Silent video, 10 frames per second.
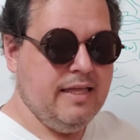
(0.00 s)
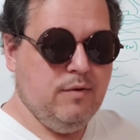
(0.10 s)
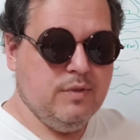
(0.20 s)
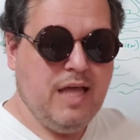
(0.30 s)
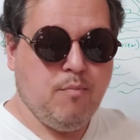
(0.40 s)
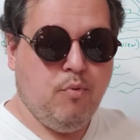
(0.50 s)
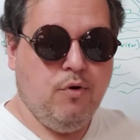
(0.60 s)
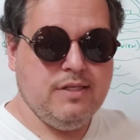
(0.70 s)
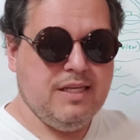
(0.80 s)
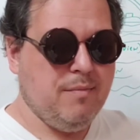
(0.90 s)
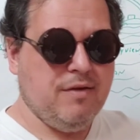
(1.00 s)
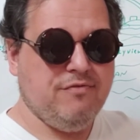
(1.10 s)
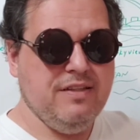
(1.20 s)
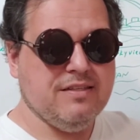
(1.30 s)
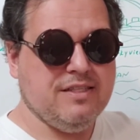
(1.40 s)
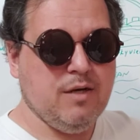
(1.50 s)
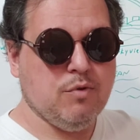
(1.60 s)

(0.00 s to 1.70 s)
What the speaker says: Was that poison? Am I feeling sick?